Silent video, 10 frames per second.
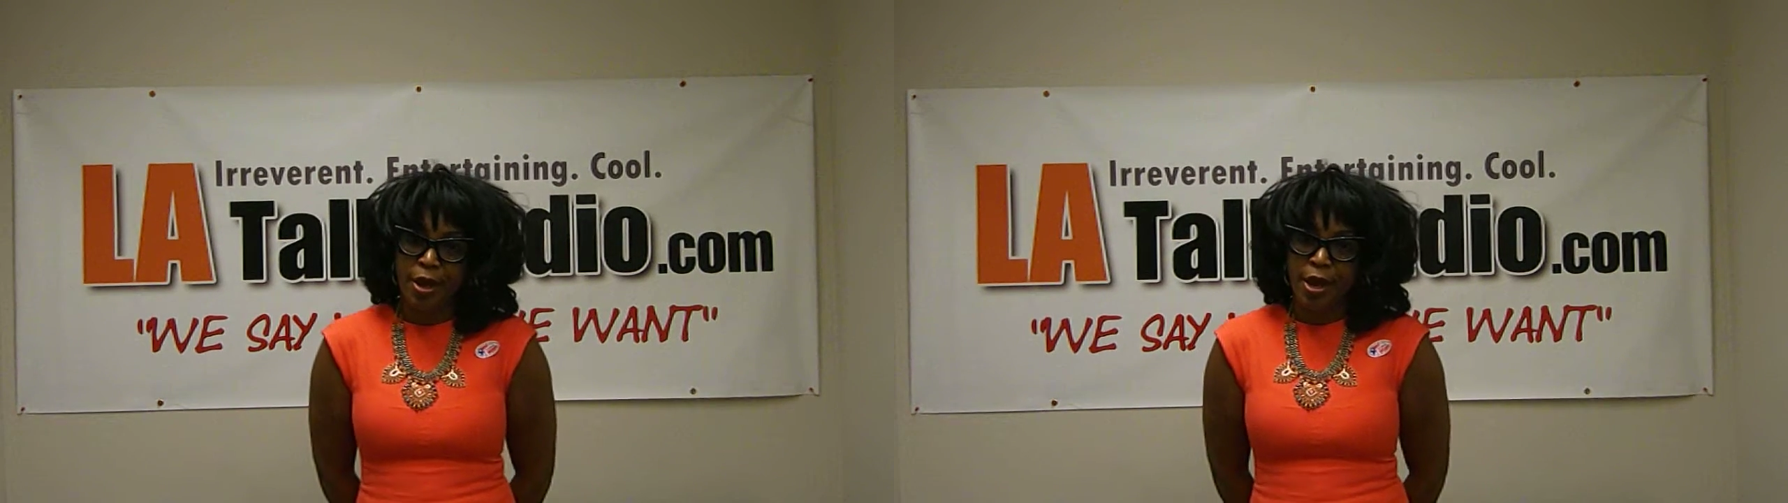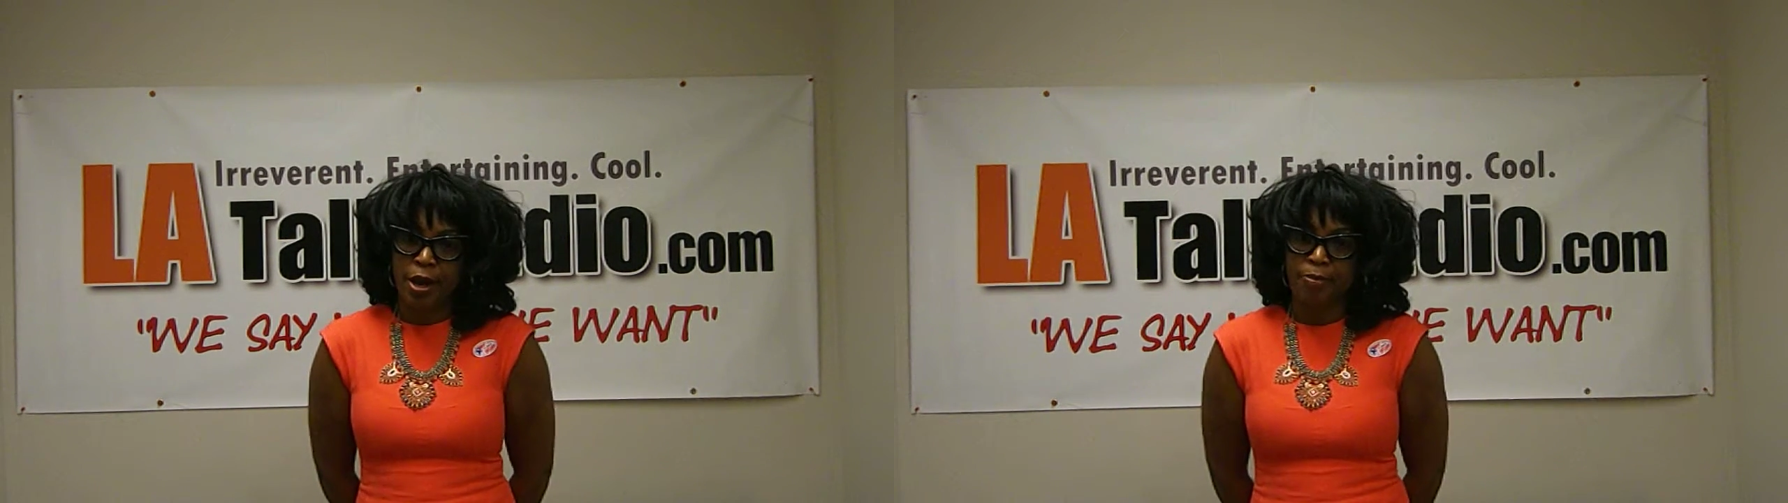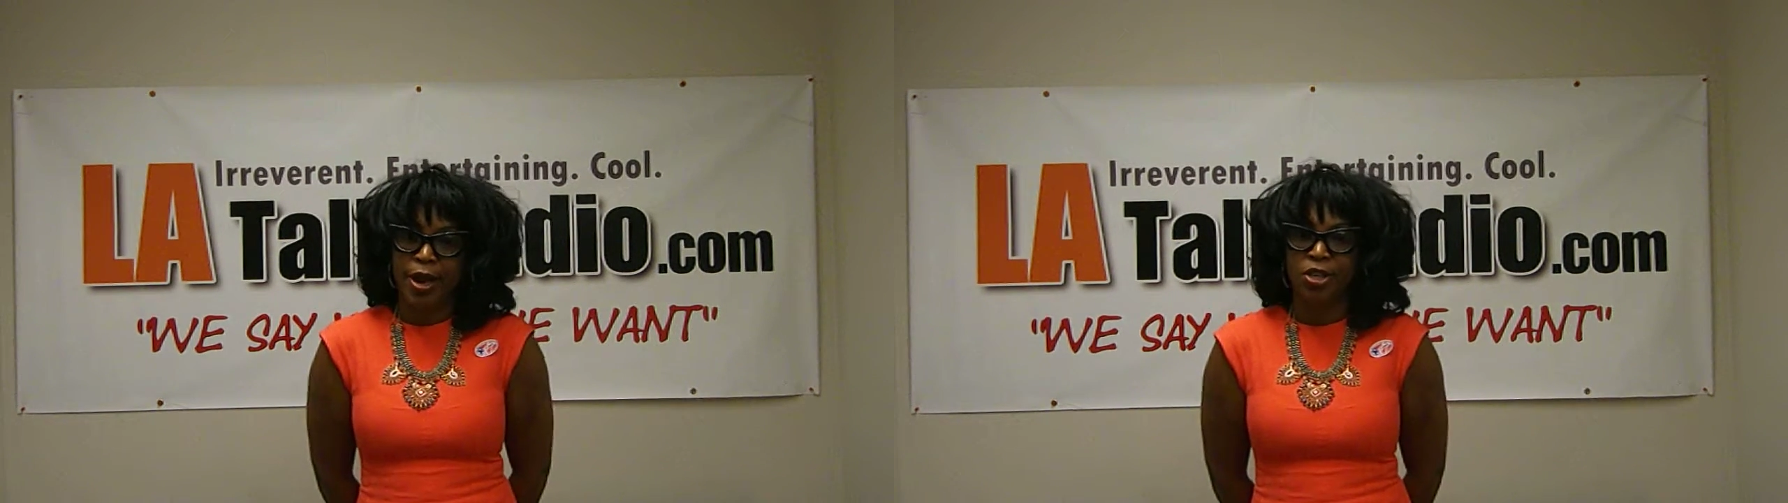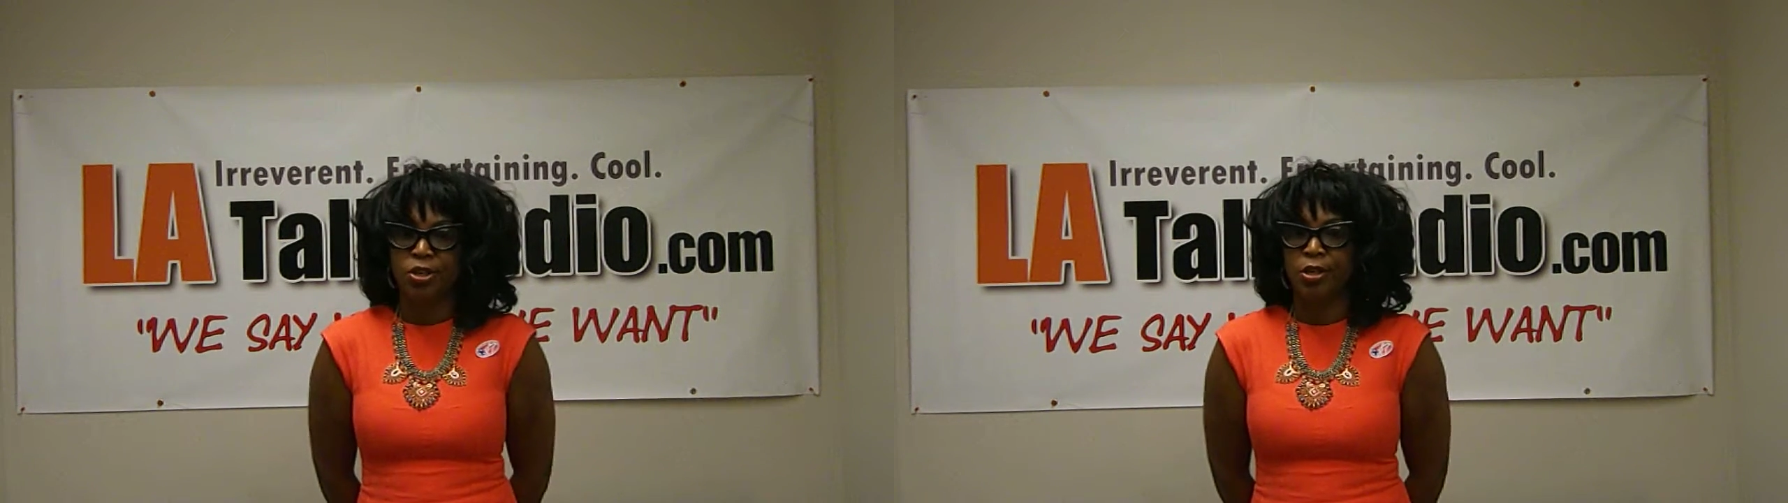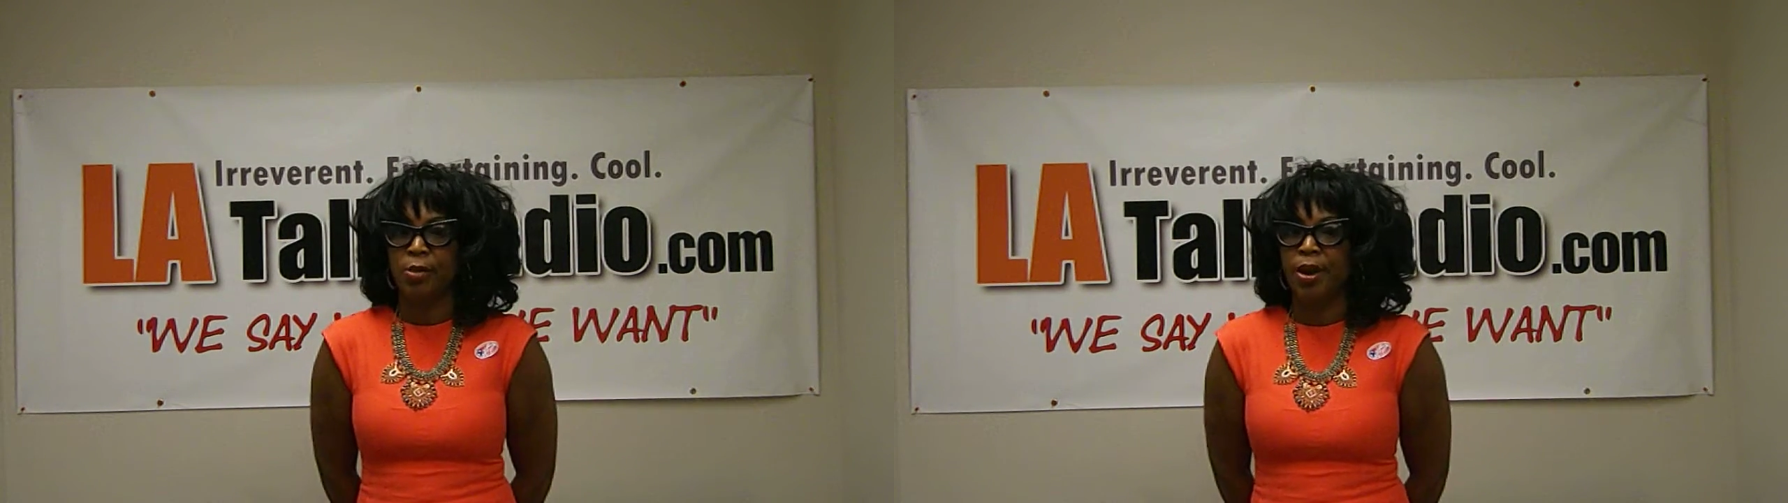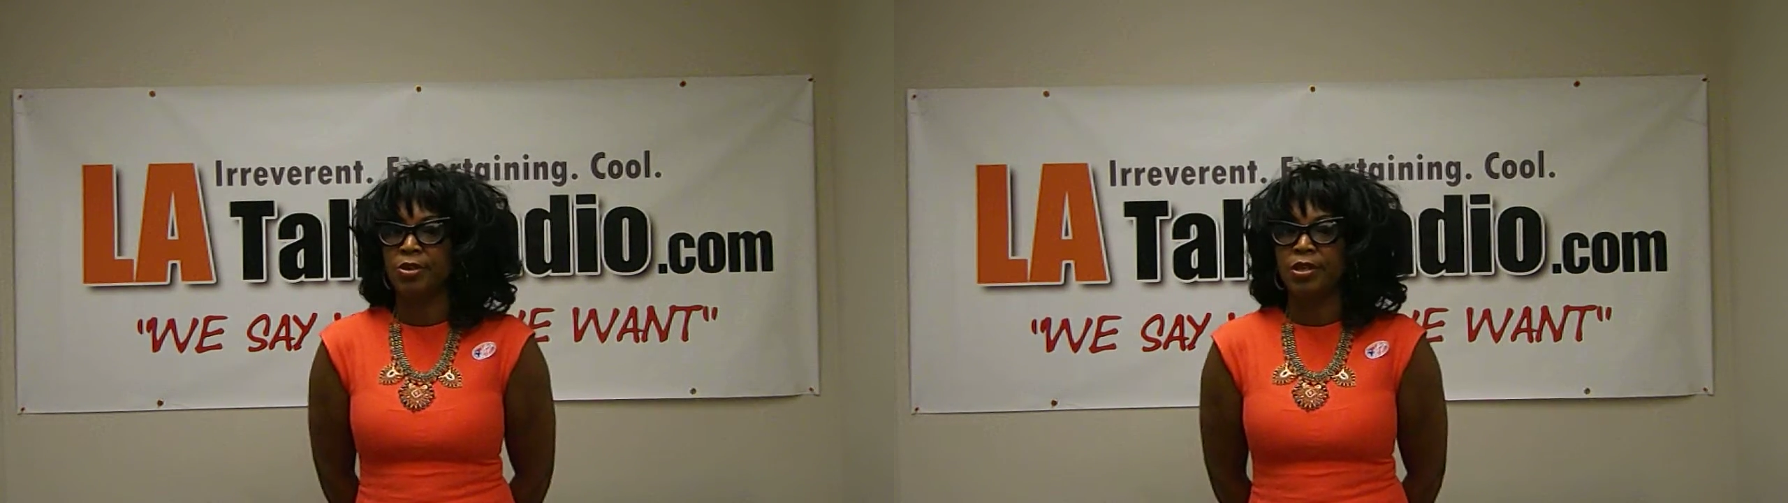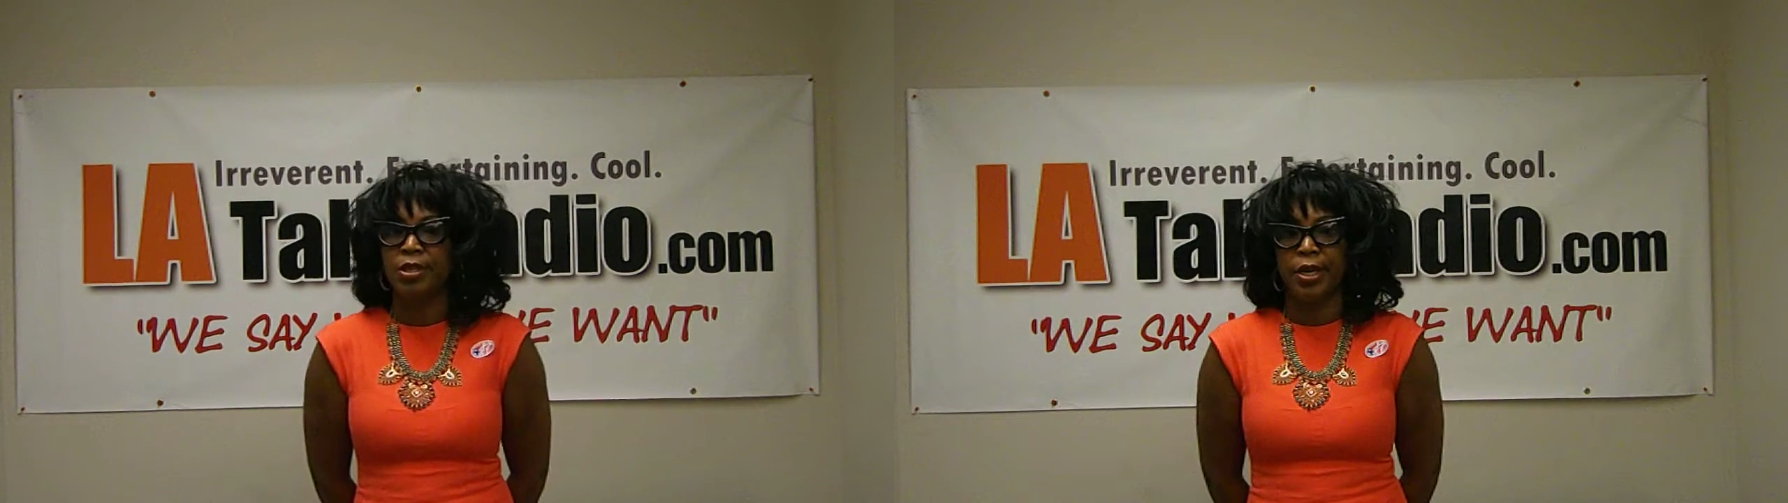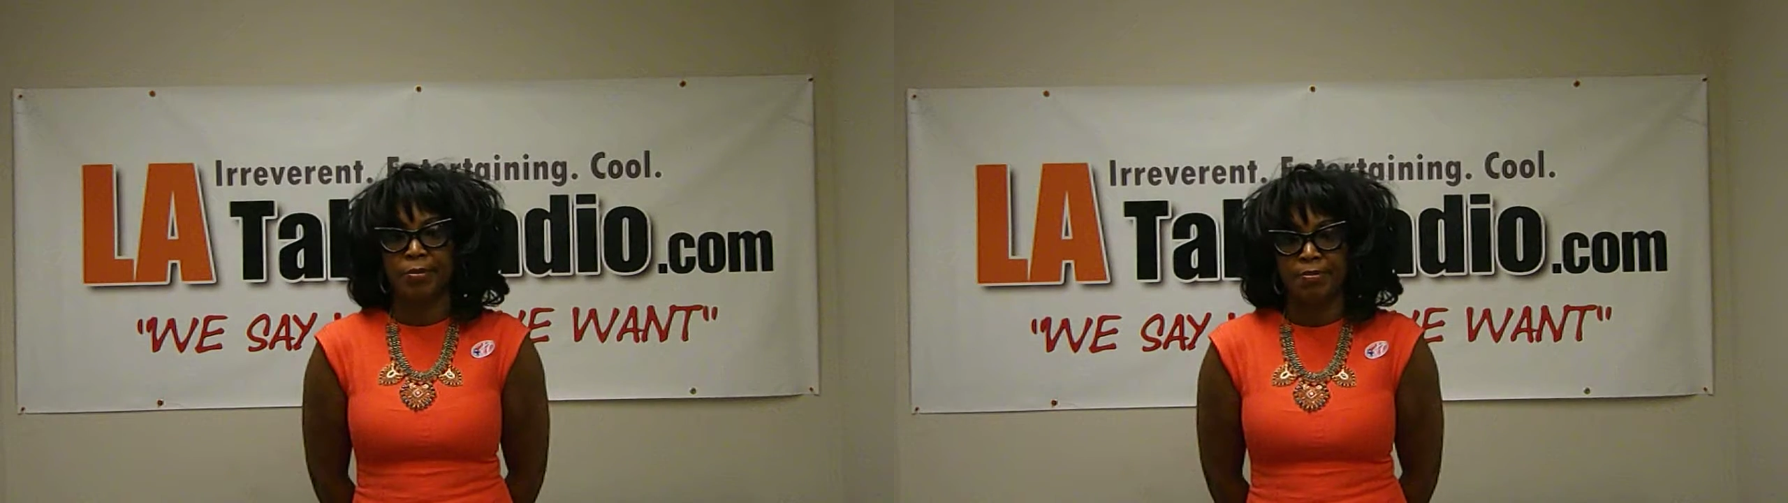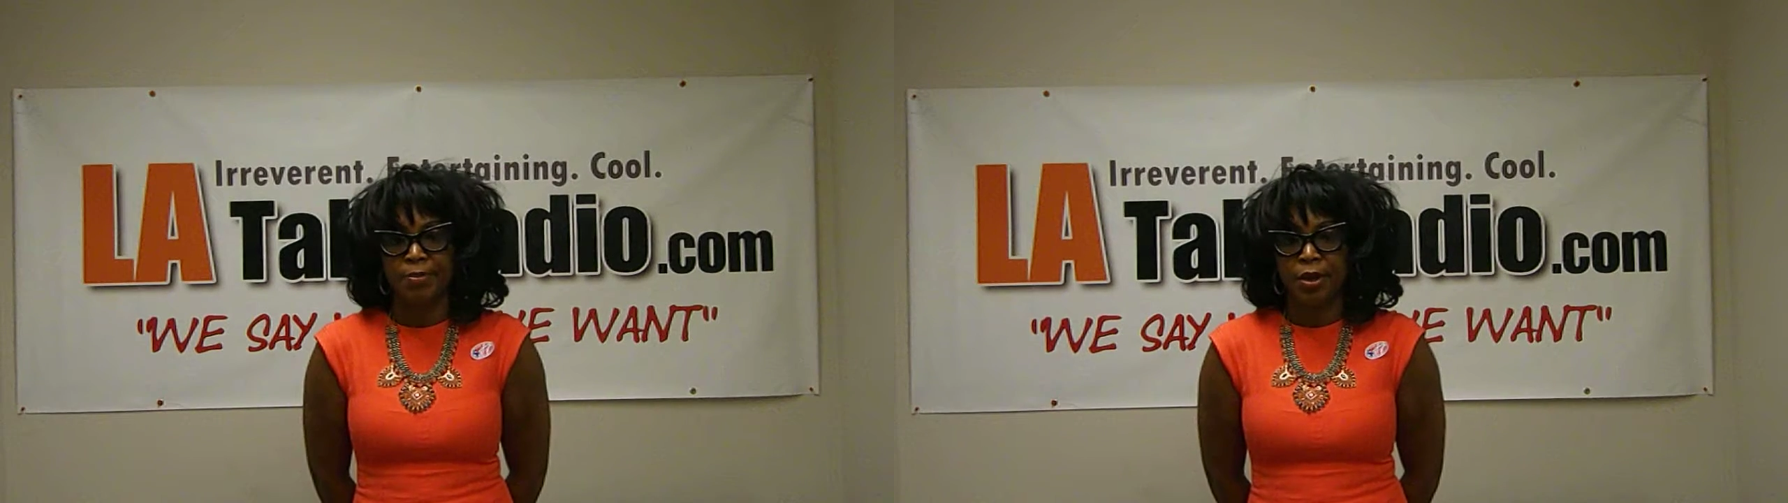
and I'm passionate about STEM,